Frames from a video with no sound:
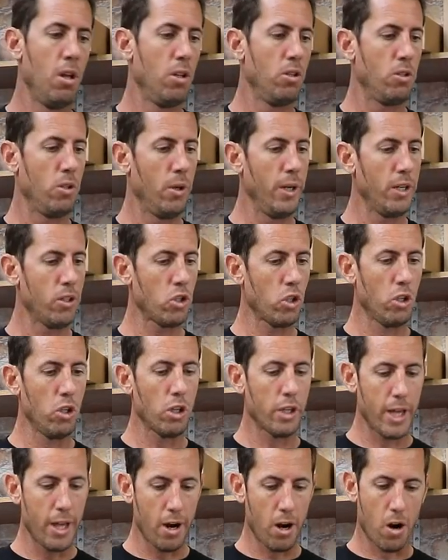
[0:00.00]
So here's a
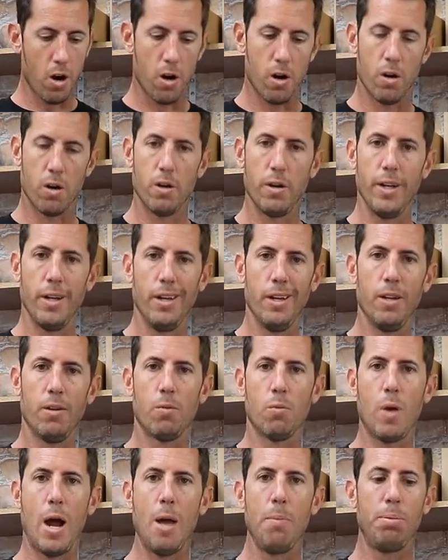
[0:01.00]
look at our
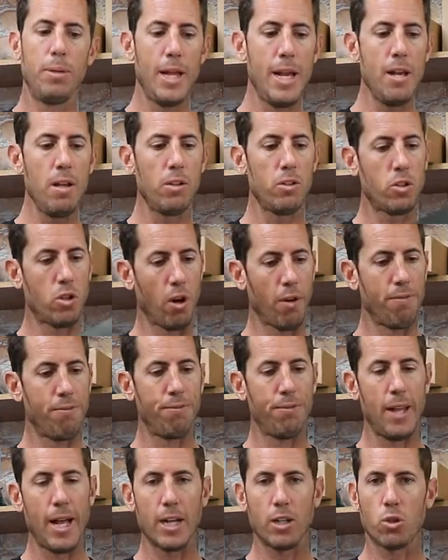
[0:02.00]
ride plate. It's our
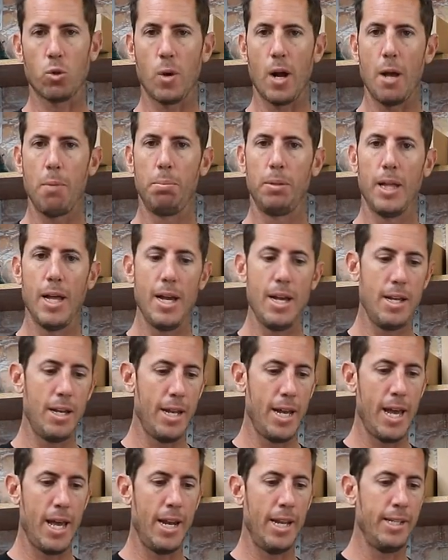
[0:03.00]
flex ride plate
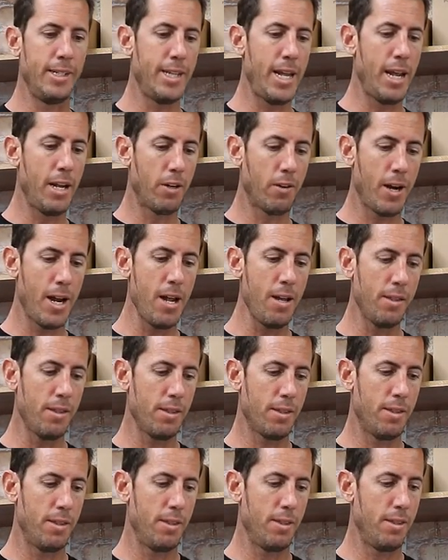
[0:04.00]
and intake rate
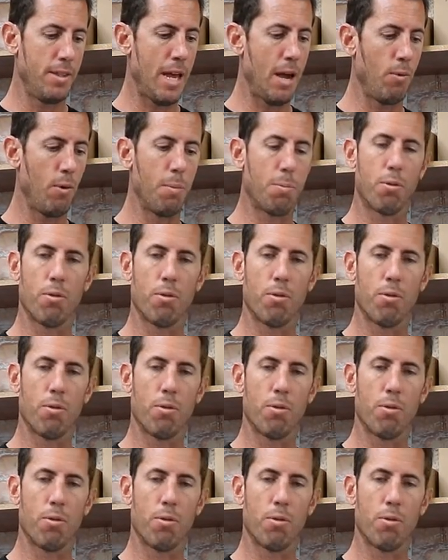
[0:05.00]
that we